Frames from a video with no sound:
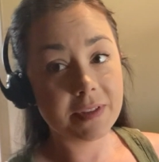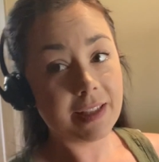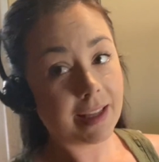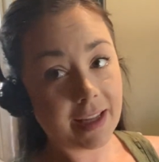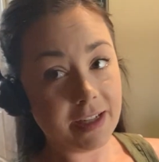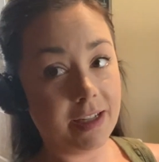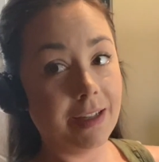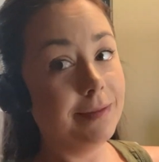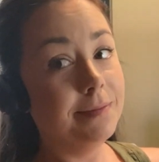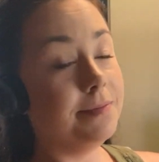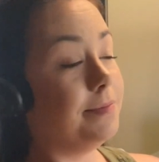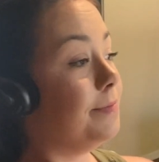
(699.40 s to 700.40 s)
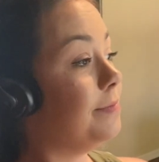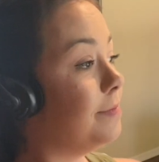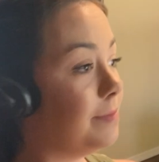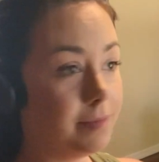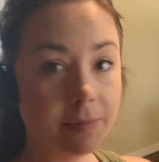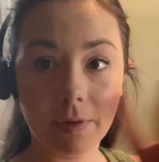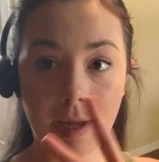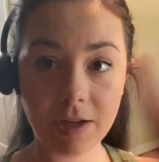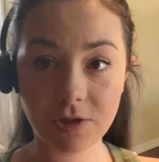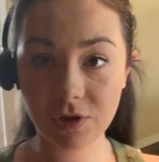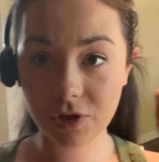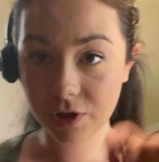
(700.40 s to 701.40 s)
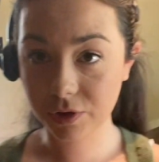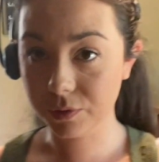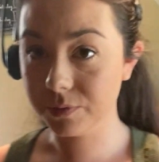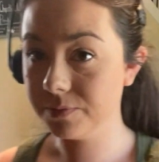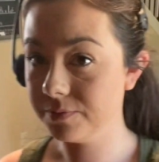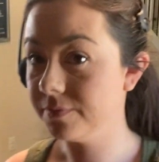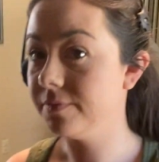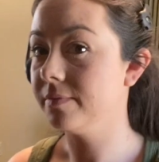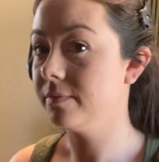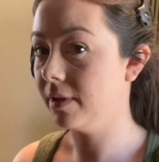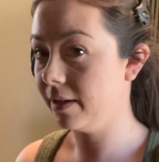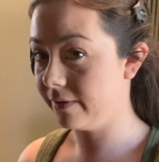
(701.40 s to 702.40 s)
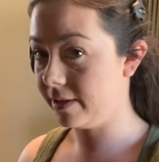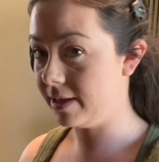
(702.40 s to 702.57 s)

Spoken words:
to the kitchen, location 2 of the